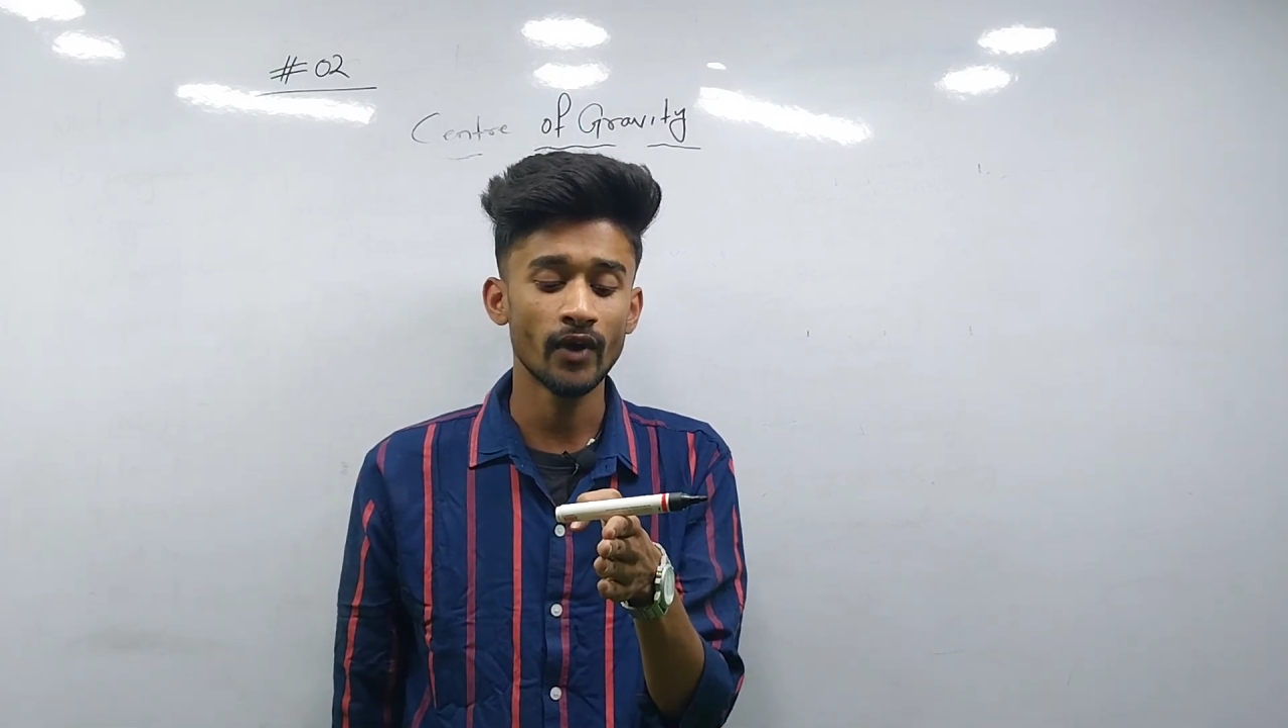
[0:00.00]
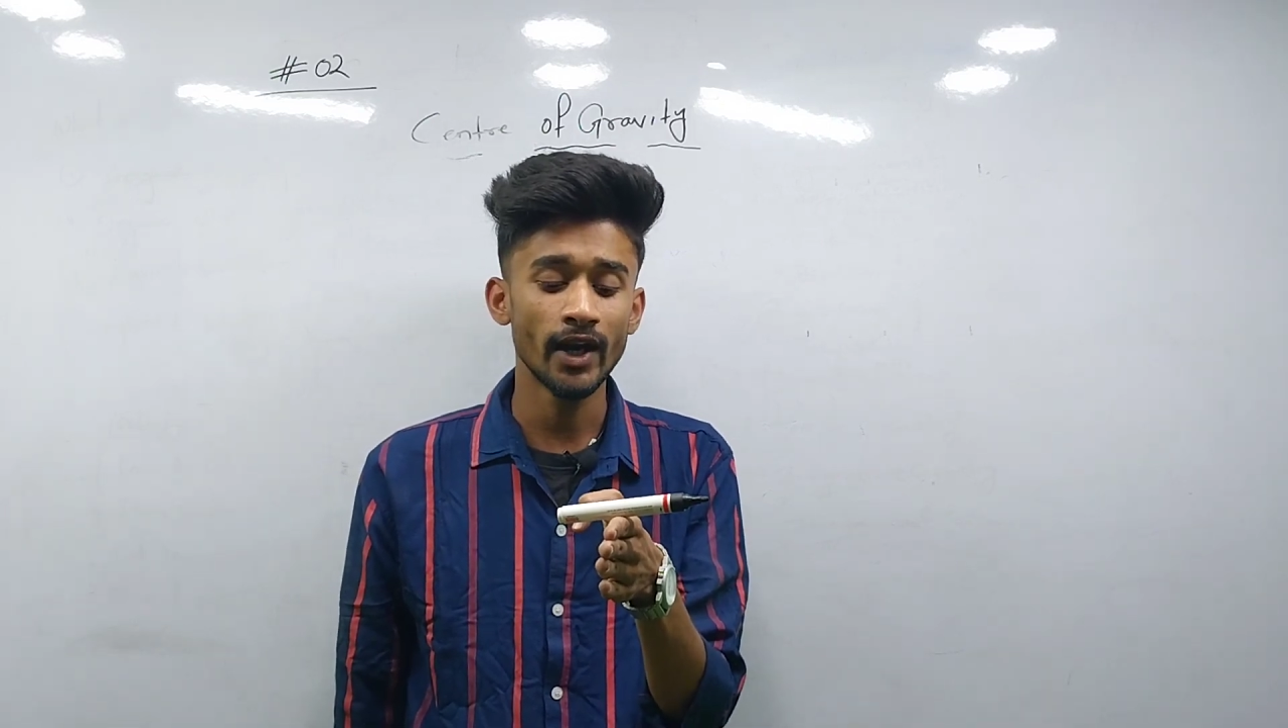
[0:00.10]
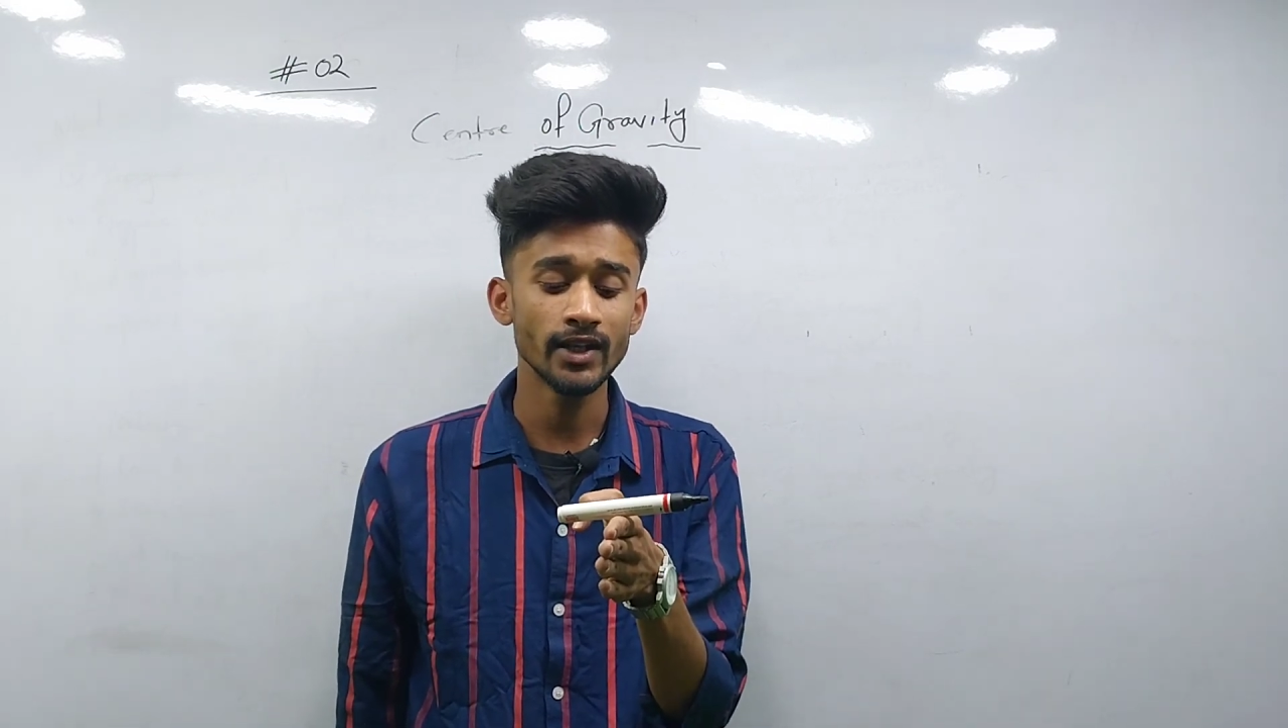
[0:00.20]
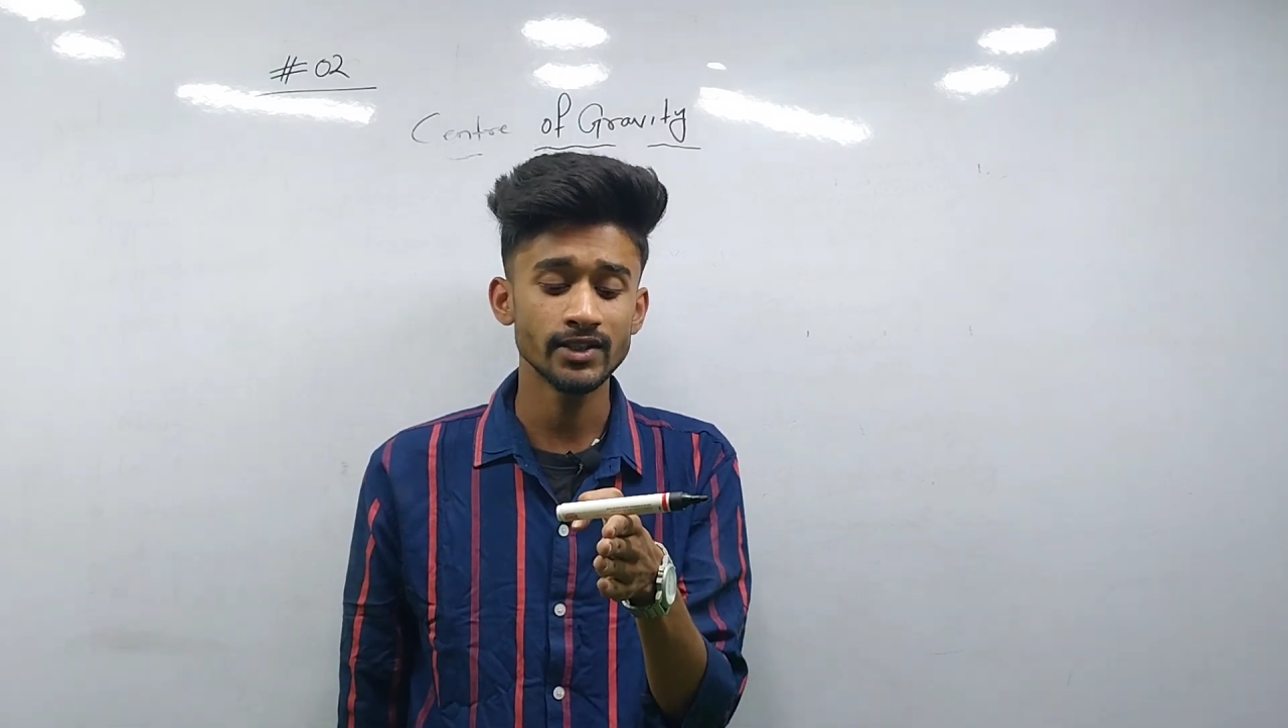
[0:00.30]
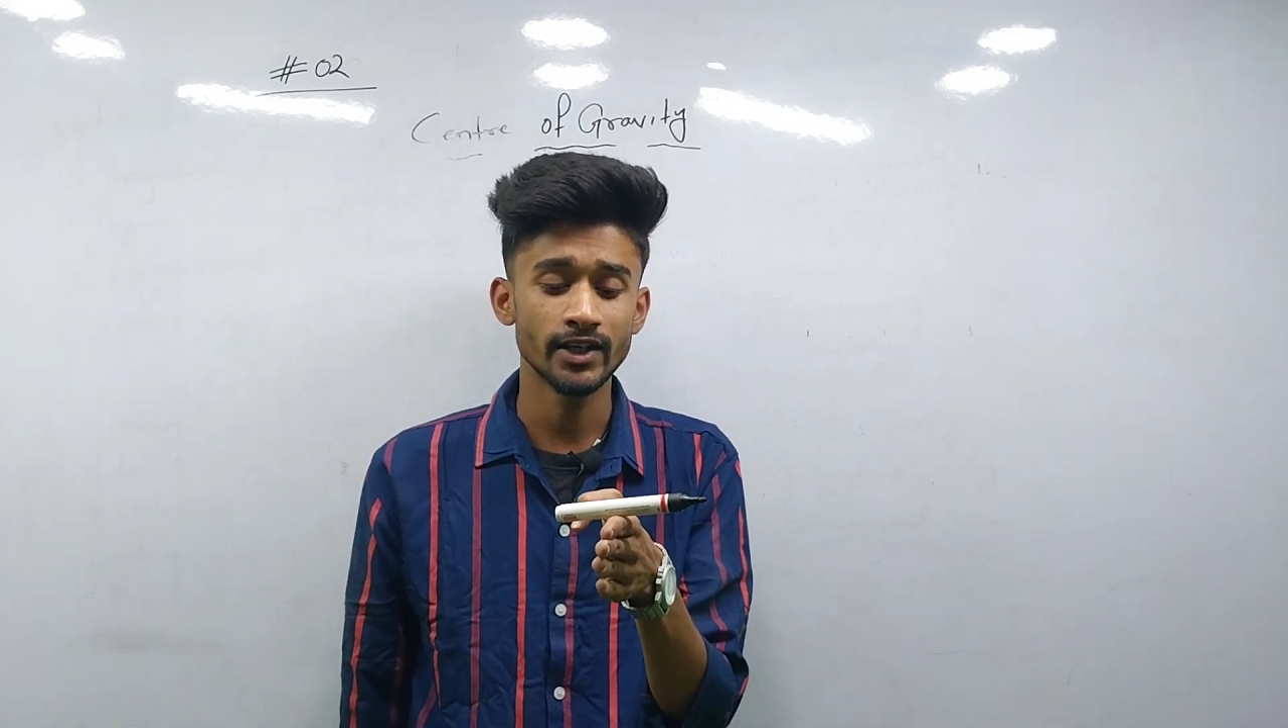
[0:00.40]

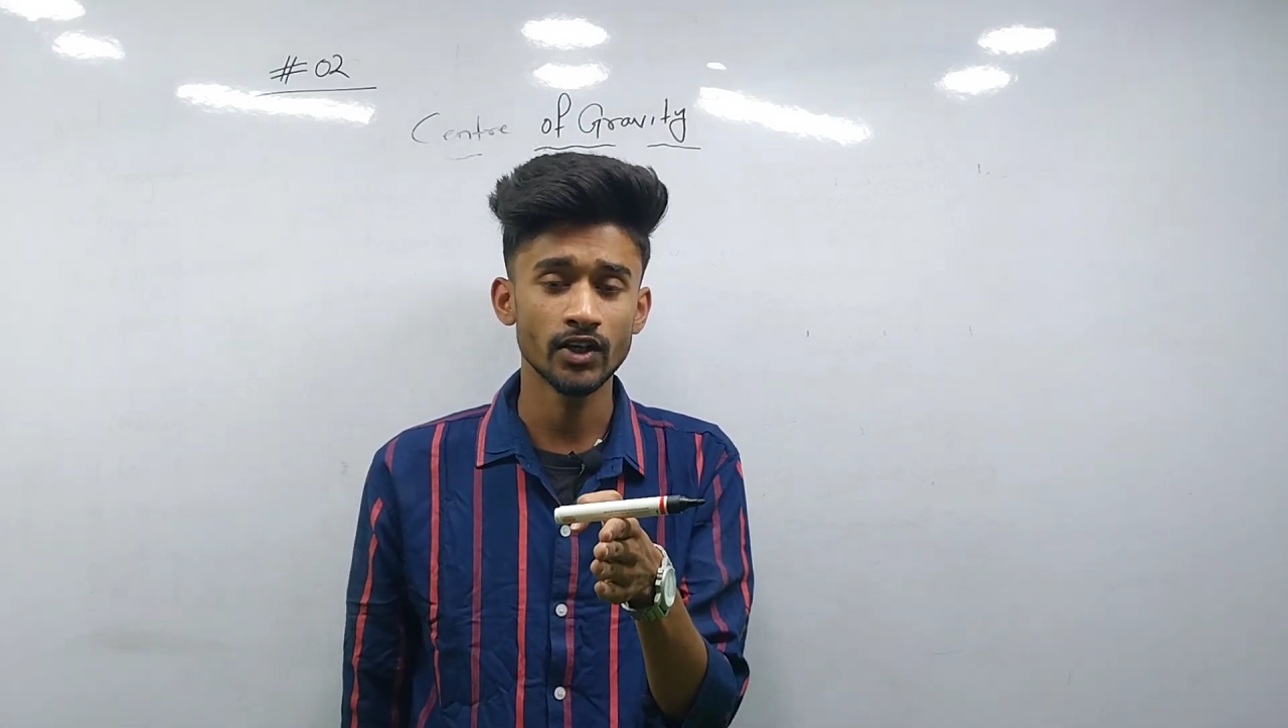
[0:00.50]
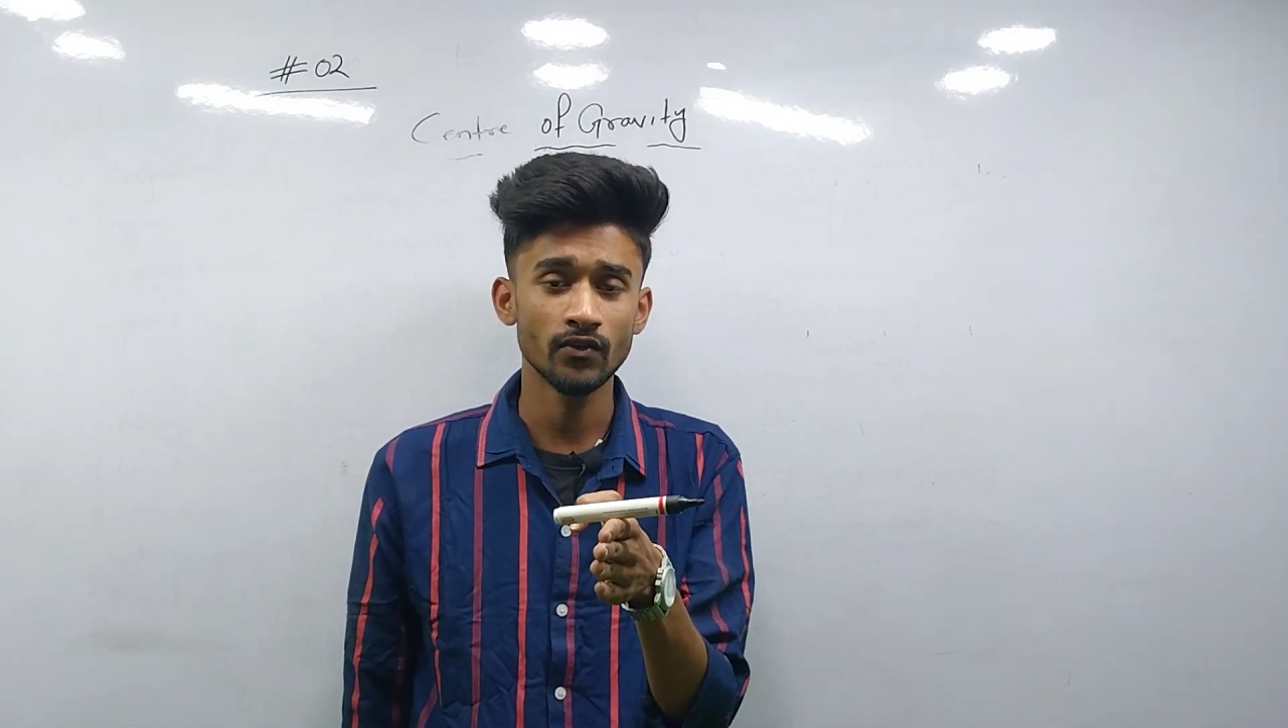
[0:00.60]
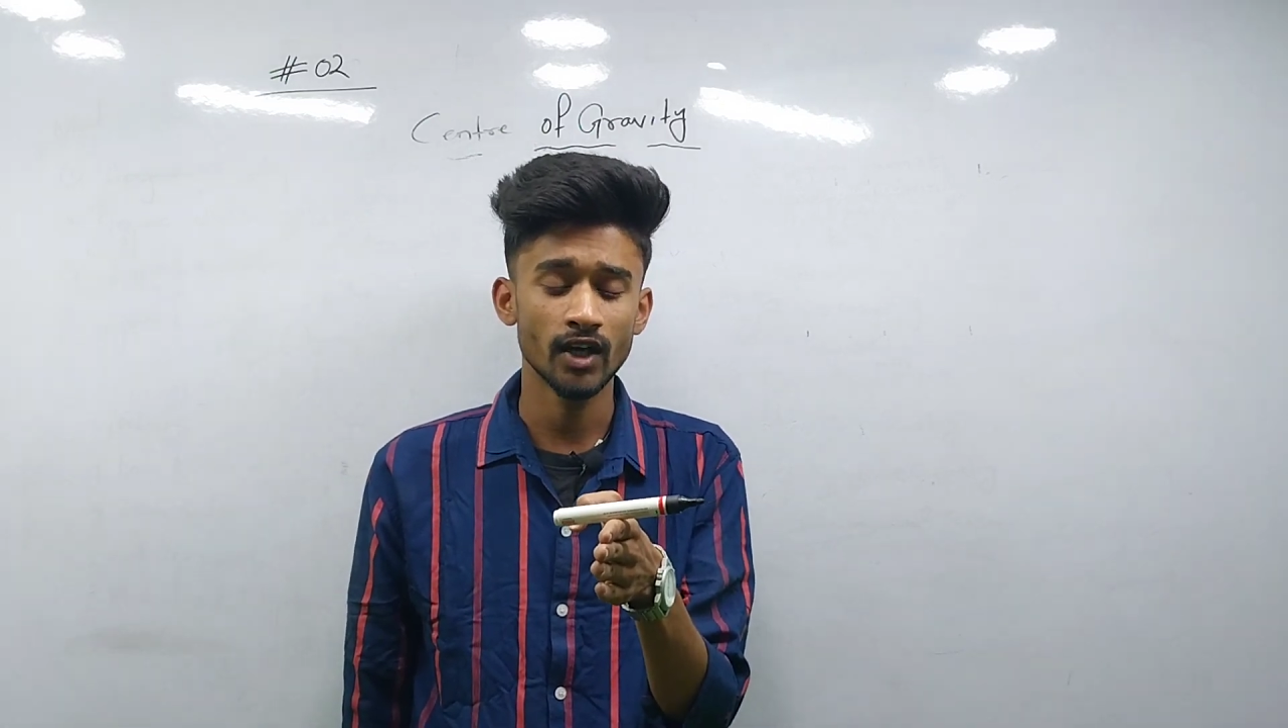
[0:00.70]
find the center of